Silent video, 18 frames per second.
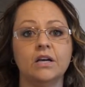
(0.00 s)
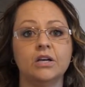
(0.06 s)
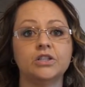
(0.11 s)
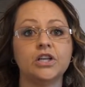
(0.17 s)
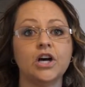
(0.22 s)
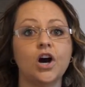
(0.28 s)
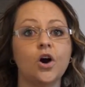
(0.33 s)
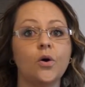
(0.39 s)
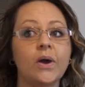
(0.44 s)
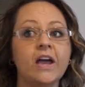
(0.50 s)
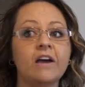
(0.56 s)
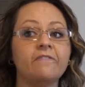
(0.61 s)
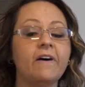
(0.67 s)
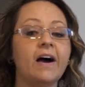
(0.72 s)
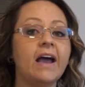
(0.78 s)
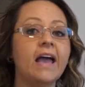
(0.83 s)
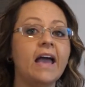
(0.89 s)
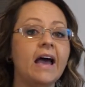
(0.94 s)
So if
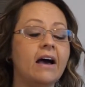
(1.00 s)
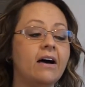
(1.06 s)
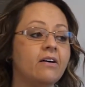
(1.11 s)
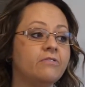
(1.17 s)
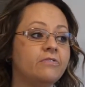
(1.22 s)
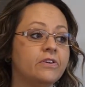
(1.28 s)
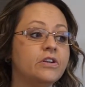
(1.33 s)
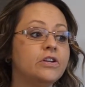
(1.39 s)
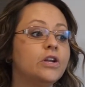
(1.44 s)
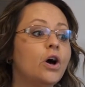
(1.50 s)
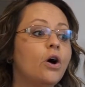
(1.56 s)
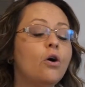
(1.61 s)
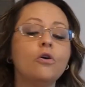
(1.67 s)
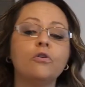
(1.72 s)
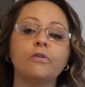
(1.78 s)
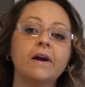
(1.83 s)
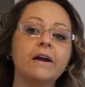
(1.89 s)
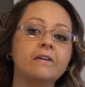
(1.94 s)
I have
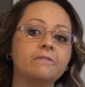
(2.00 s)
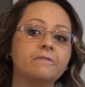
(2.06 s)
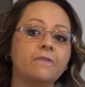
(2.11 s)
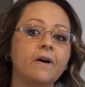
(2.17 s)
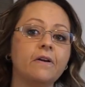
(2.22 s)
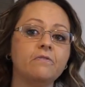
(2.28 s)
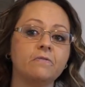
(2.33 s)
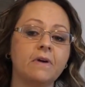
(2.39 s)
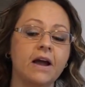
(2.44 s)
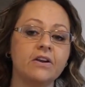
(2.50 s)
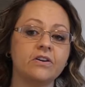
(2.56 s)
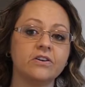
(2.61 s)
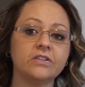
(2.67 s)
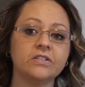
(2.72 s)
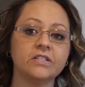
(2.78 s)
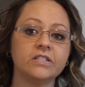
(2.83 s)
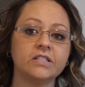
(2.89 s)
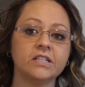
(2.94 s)
no great front
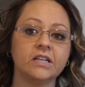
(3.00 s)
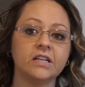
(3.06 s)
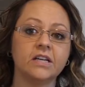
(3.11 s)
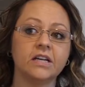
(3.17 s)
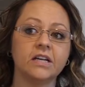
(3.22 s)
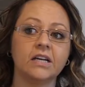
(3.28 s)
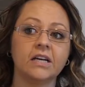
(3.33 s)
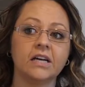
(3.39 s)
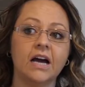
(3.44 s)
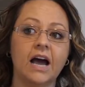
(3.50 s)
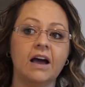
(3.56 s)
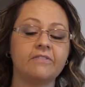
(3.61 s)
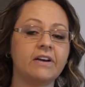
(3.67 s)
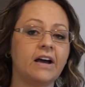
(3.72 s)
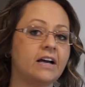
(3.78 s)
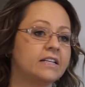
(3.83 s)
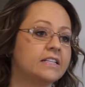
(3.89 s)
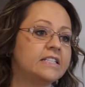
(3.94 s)
runners, I've
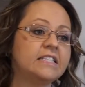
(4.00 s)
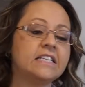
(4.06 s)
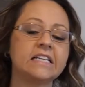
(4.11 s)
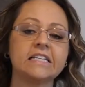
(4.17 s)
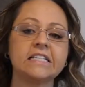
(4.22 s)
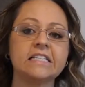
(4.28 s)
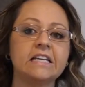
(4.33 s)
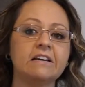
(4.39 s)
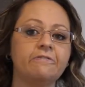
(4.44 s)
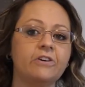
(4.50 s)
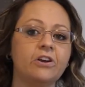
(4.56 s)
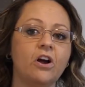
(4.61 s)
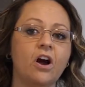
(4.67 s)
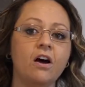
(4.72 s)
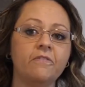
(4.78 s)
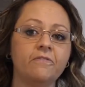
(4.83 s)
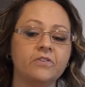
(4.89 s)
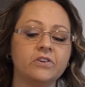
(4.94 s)
got 6 different
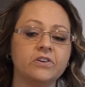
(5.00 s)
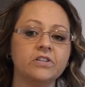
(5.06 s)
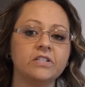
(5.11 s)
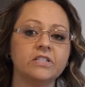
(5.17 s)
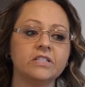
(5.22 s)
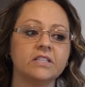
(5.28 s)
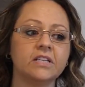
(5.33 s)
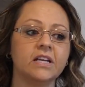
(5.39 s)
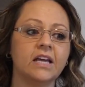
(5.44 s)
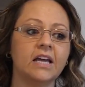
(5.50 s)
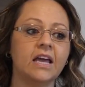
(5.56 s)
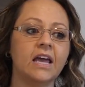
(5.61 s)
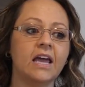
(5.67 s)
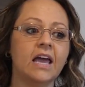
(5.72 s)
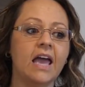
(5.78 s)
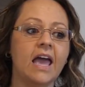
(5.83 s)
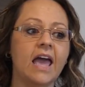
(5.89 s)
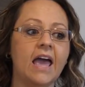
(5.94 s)
offers,
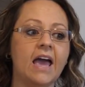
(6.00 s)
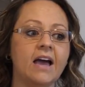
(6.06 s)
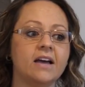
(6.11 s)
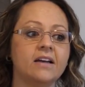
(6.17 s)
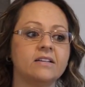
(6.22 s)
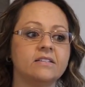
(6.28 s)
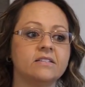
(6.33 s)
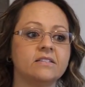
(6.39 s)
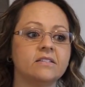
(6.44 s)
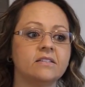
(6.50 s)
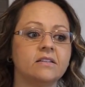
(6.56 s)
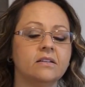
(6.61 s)
and